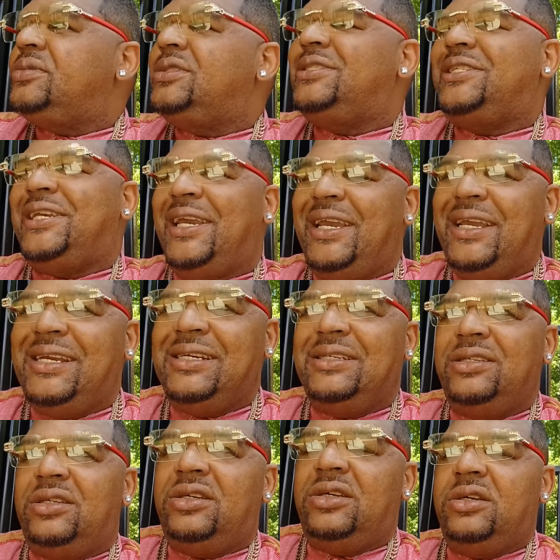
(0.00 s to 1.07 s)

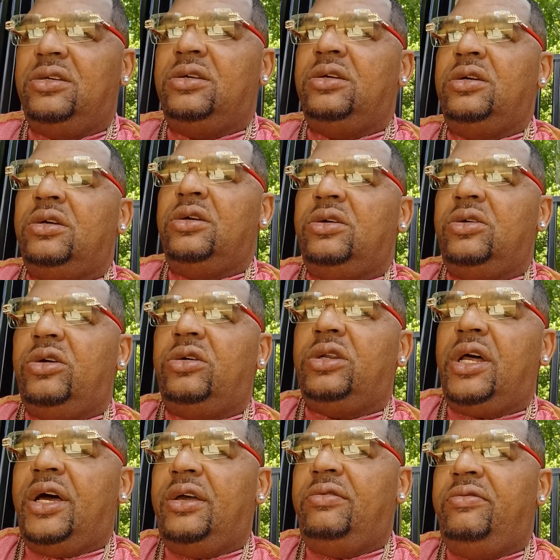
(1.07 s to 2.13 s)
change your
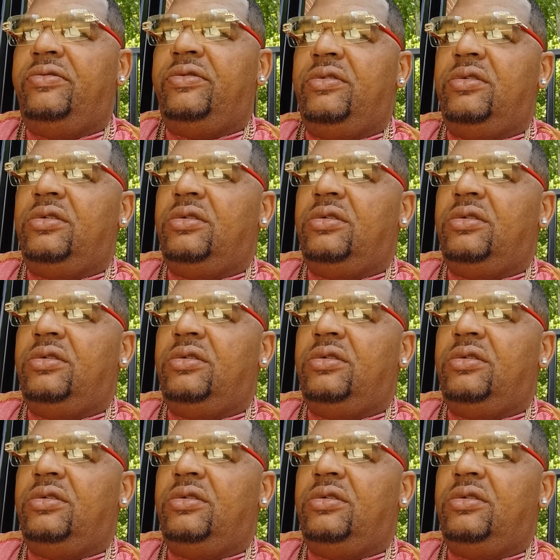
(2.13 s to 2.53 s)
life,